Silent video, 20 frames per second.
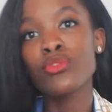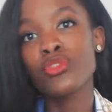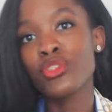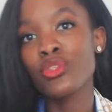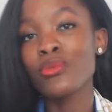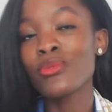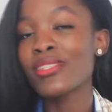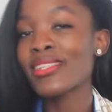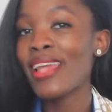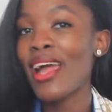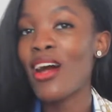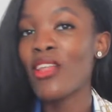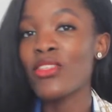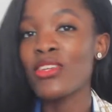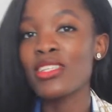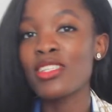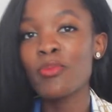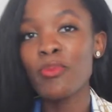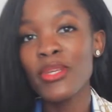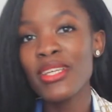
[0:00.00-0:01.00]
to style
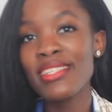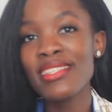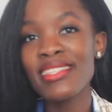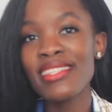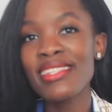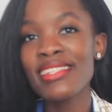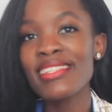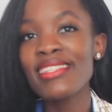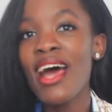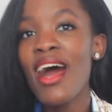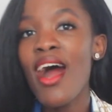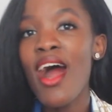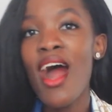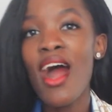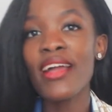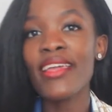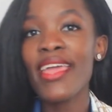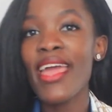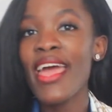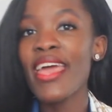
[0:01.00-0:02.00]
these pieces.
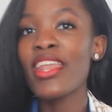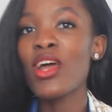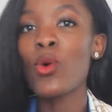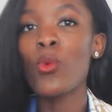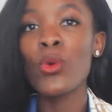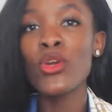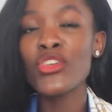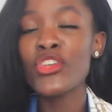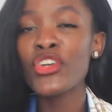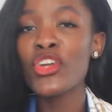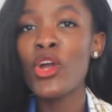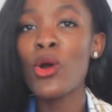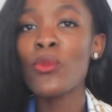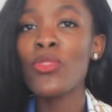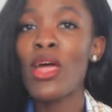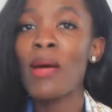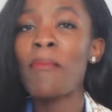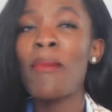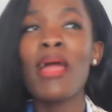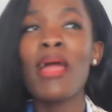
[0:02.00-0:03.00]
Again, a winter coat that